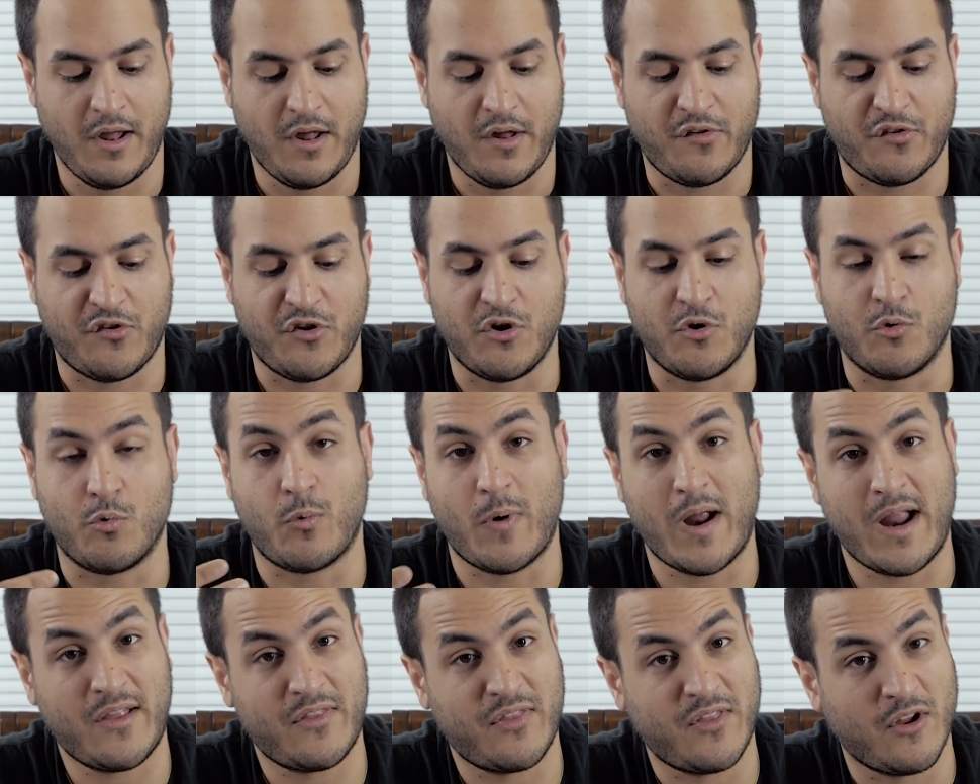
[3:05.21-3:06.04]
So you
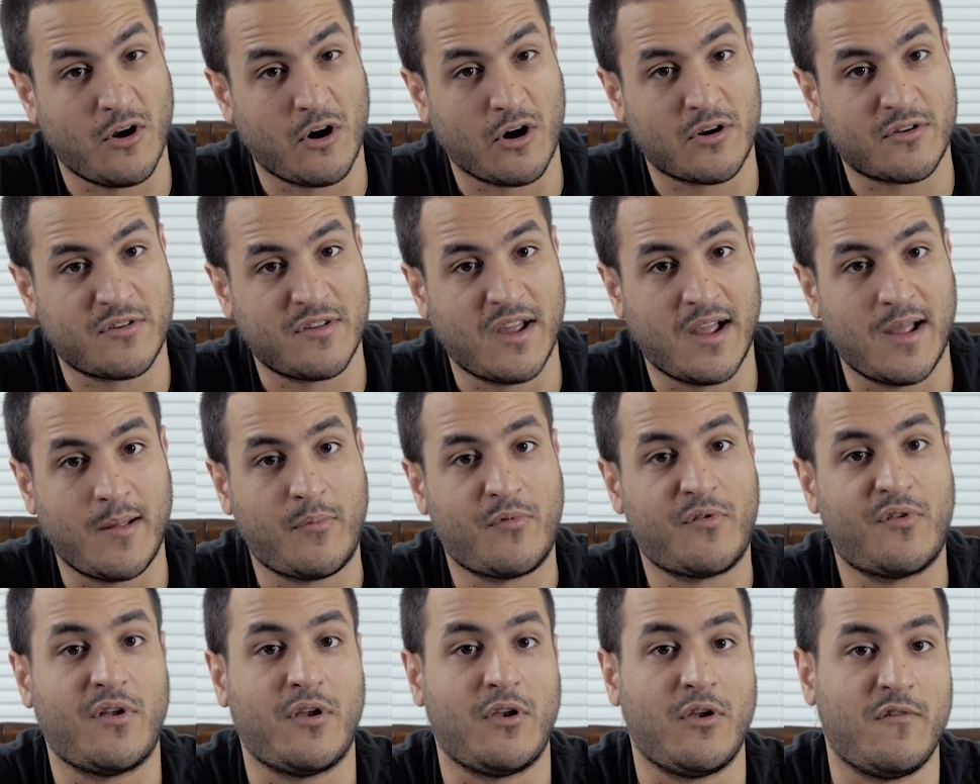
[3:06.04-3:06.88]
rank the
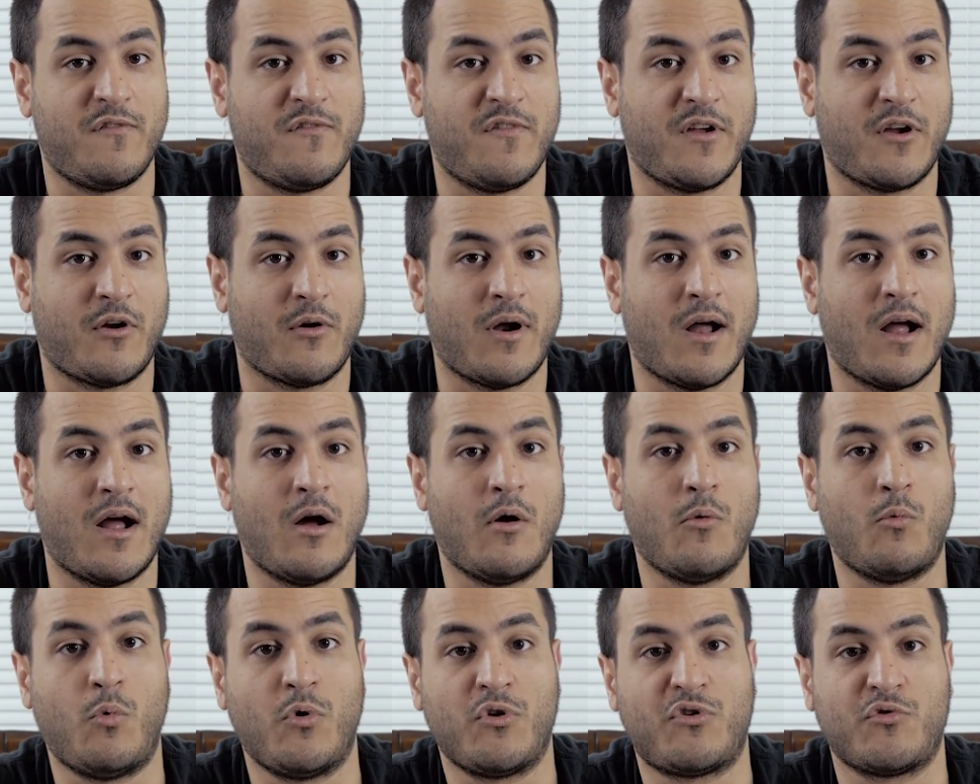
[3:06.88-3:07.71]
archetypes and you figure
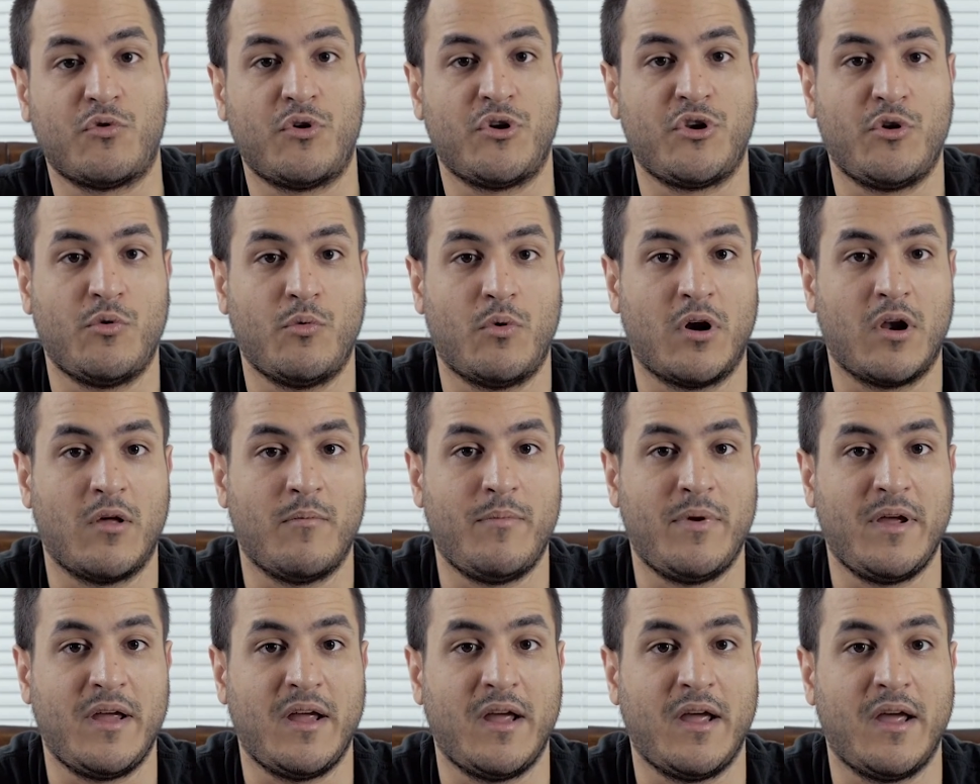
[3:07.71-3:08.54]
out which one you want to
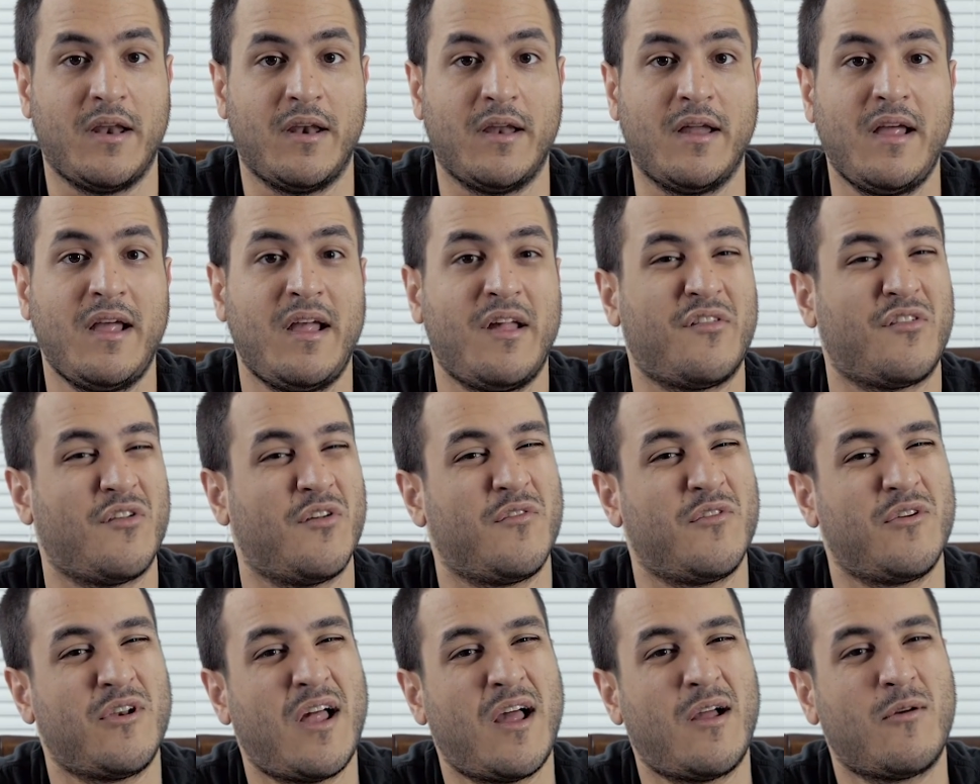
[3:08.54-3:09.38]
be in. So if
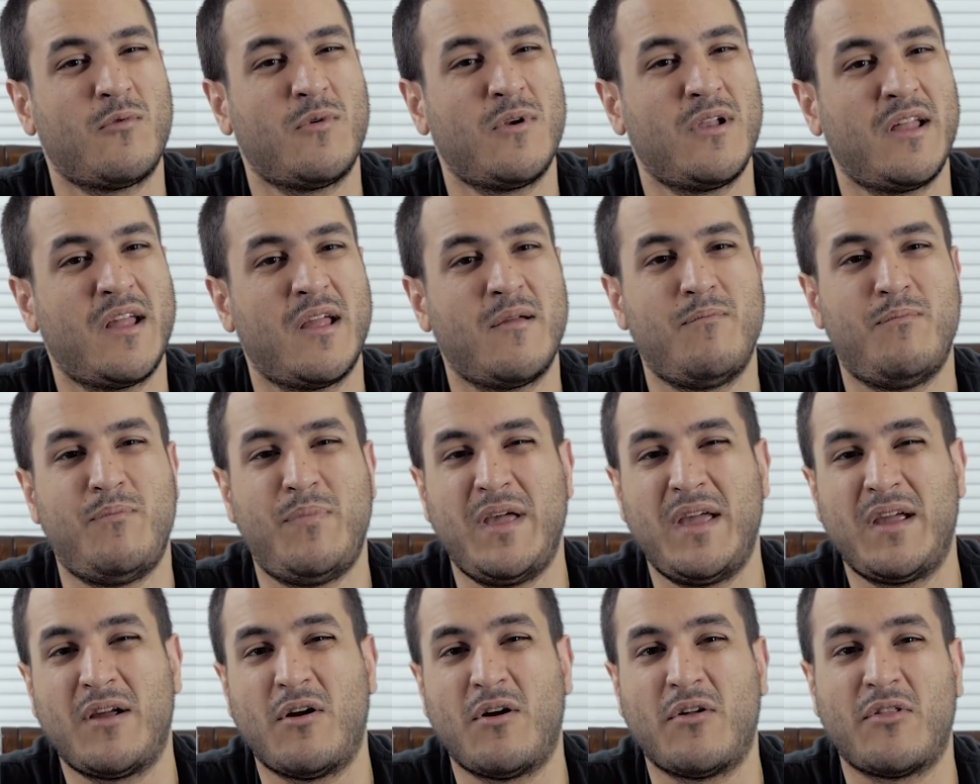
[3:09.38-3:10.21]
you're not really
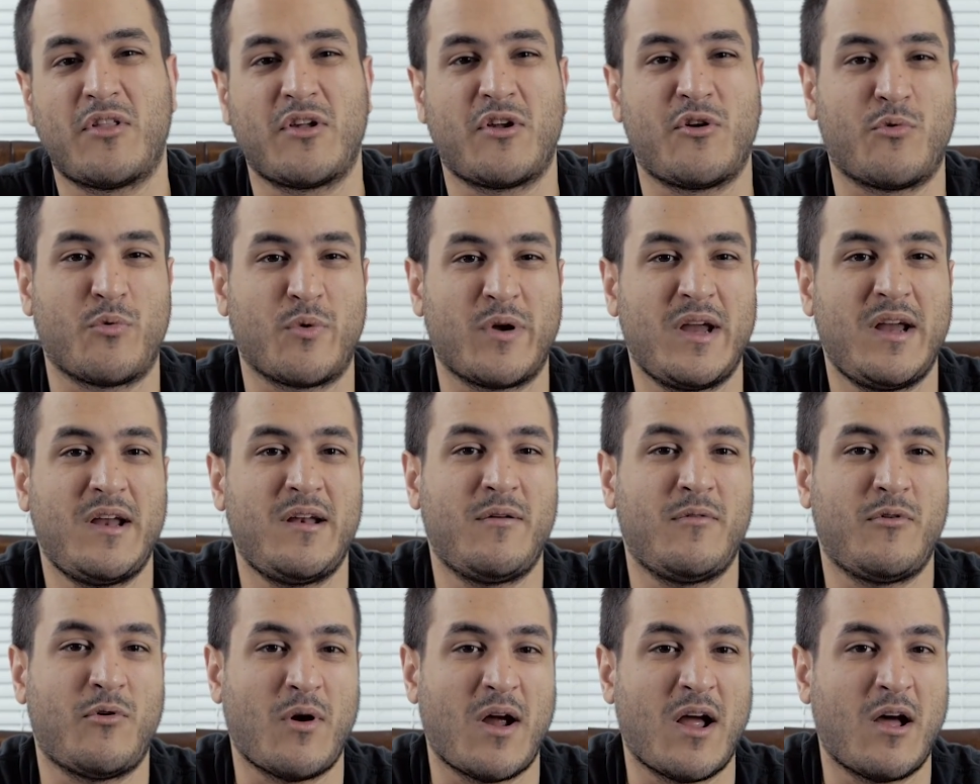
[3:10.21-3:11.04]
big on the
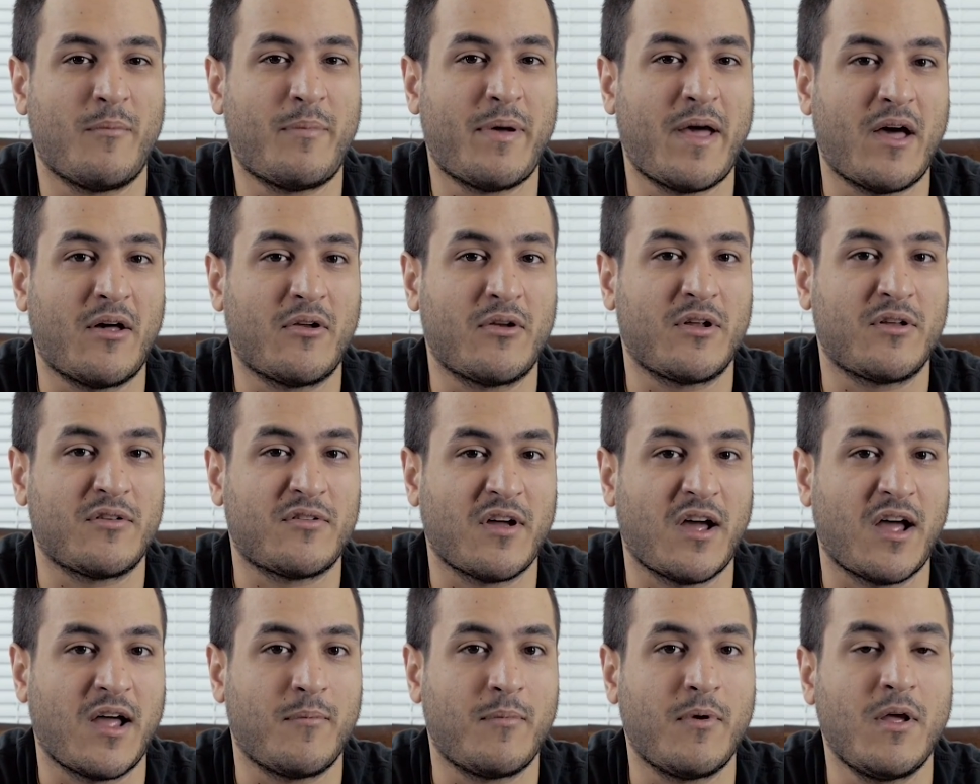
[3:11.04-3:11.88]
green ground pounding
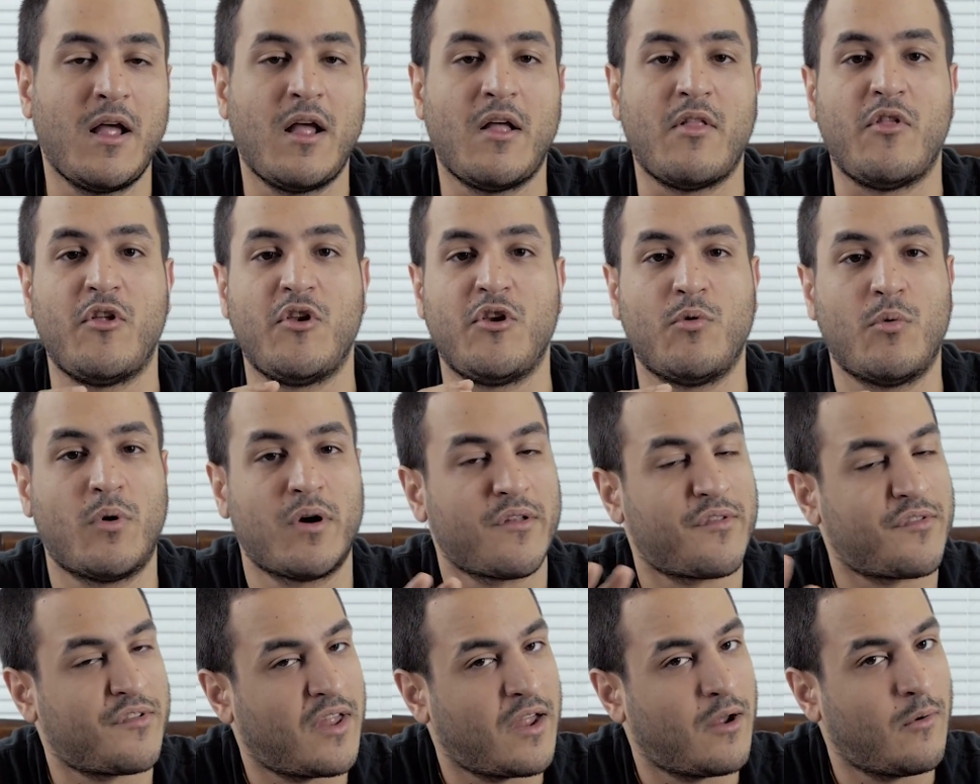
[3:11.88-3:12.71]
type, then you want
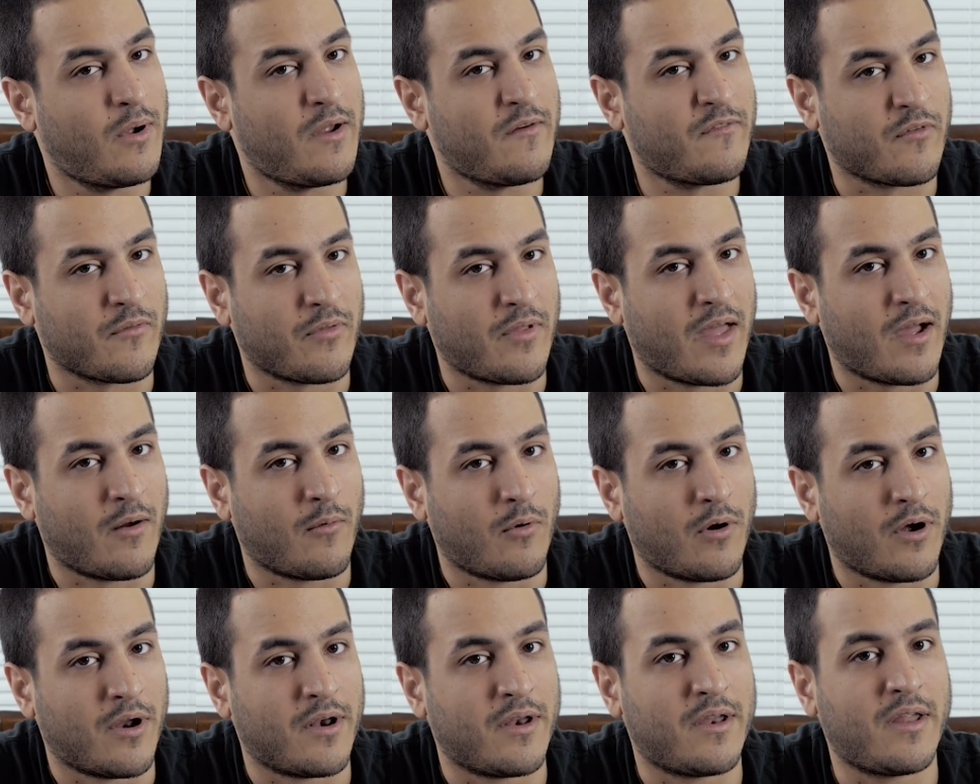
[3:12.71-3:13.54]
to stay away from that
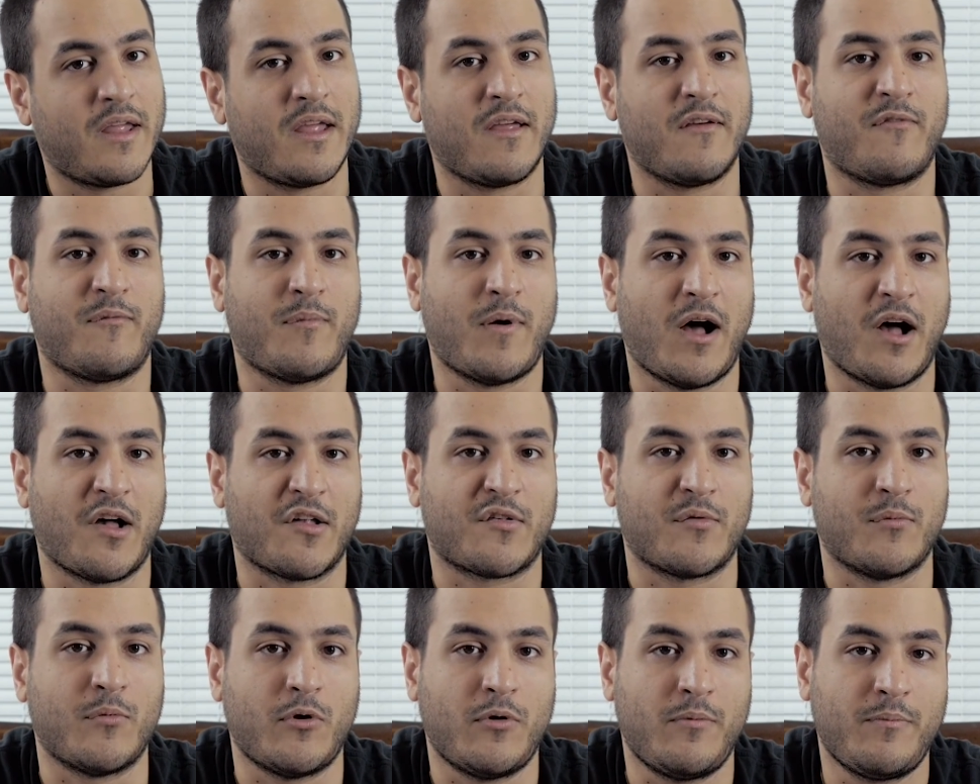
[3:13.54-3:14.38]
one if
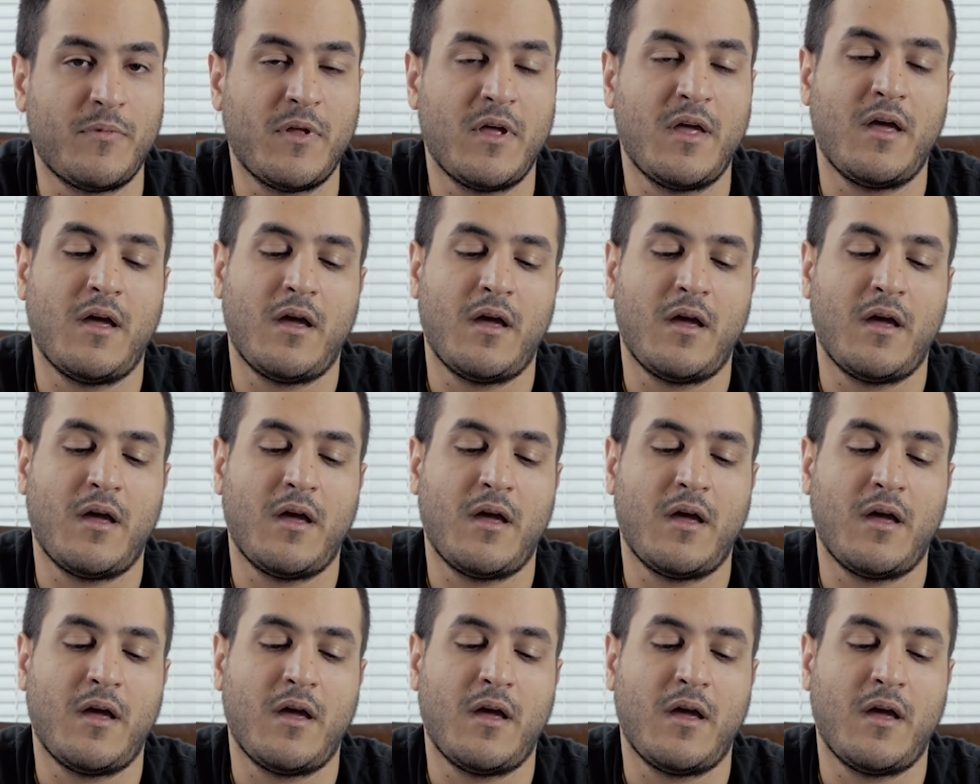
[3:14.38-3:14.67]
possible.